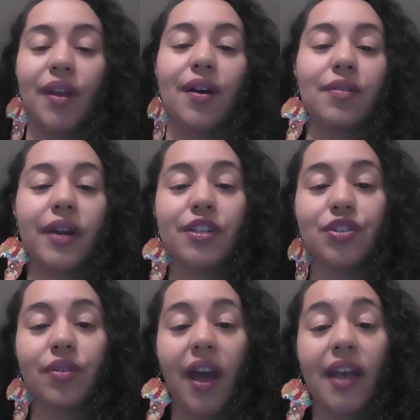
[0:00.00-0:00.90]
All right,
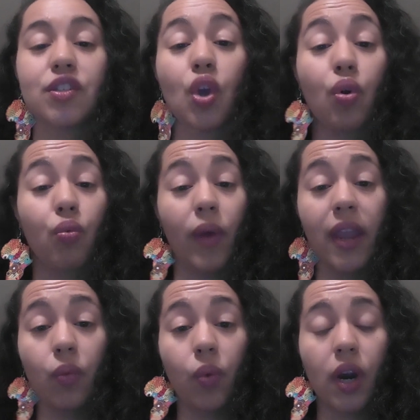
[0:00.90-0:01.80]
you guys,
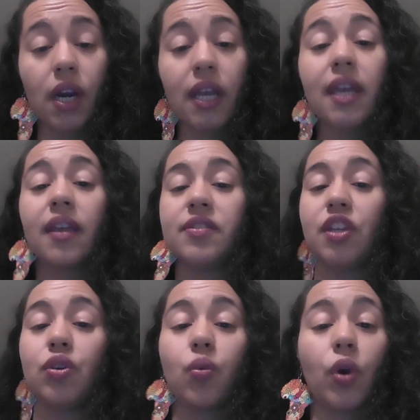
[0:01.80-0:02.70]
great work.
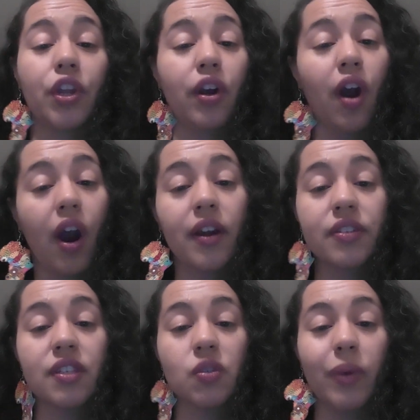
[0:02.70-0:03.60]
Continue to work your
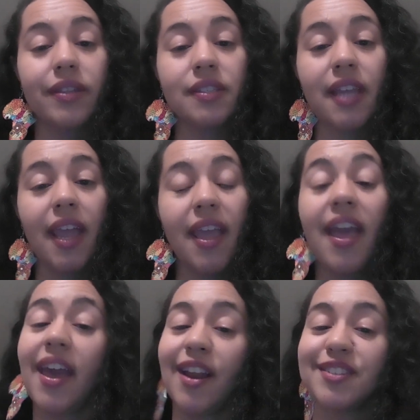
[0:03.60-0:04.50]
hardest this Wednesday,
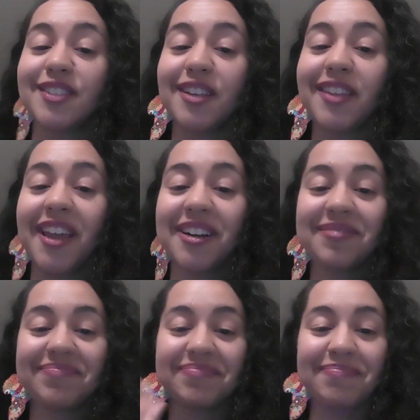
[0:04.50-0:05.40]
and I'll see you later.